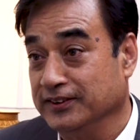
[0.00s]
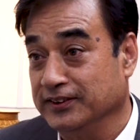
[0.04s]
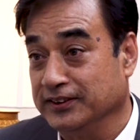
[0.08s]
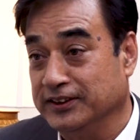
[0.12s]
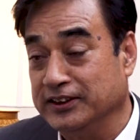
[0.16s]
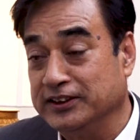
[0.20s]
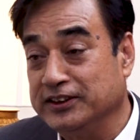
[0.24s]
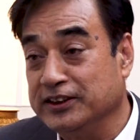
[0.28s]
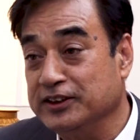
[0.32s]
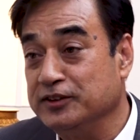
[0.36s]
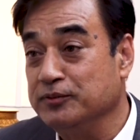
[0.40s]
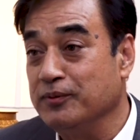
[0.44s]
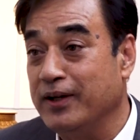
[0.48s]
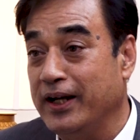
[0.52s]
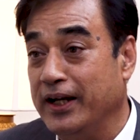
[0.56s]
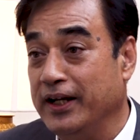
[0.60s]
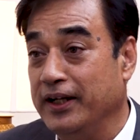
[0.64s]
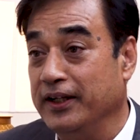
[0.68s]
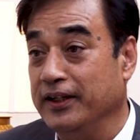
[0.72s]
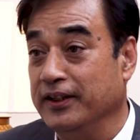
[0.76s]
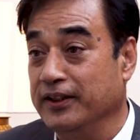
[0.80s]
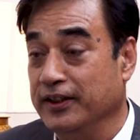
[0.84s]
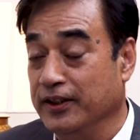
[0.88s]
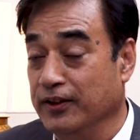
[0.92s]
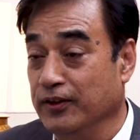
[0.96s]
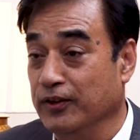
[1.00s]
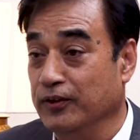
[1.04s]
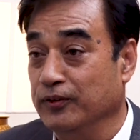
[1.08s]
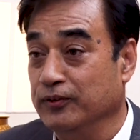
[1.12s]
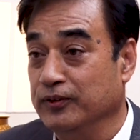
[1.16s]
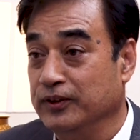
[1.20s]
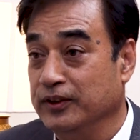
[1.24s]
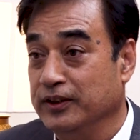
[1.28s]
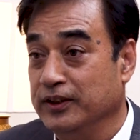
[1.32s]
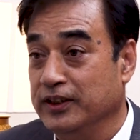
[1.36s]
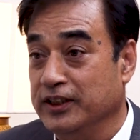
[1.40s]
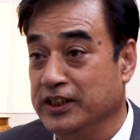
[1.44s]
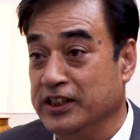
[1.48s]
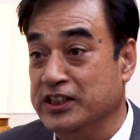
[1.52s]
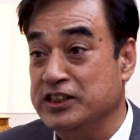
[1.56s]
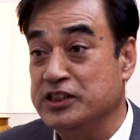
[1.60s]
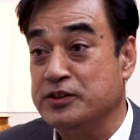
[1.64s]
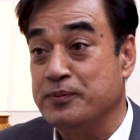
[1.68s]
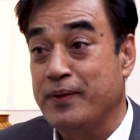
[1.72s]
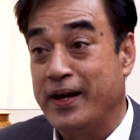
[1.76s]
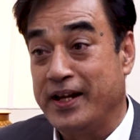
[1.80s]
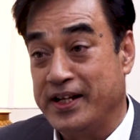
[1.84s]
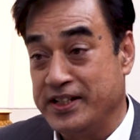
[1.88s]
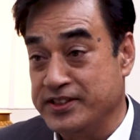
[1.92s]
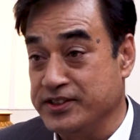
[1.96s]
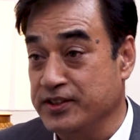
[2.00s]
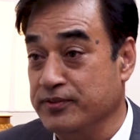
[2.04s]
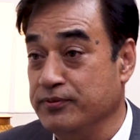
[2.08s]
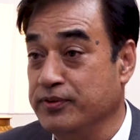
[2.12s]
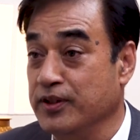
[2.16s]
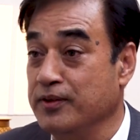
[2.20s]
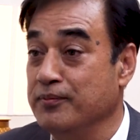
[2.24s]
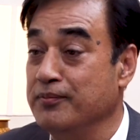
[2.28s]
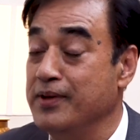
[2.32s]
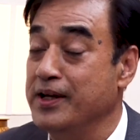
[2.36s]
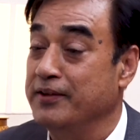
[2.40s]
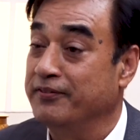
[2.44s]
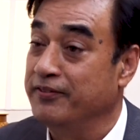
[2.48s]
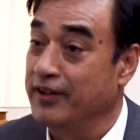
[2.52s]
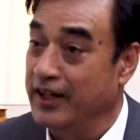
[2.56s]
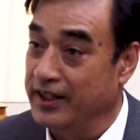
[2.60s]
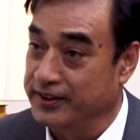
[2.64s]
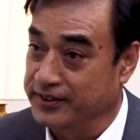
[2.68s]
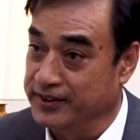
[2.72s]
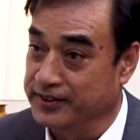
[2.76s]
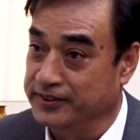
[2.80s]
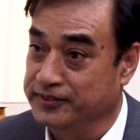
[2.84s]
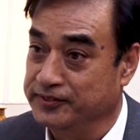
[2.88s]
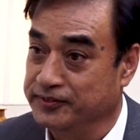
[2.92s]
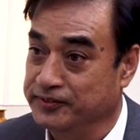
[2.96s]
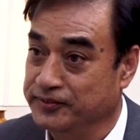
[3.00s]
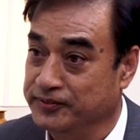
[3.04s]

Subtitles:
This is my, inspiration from my father.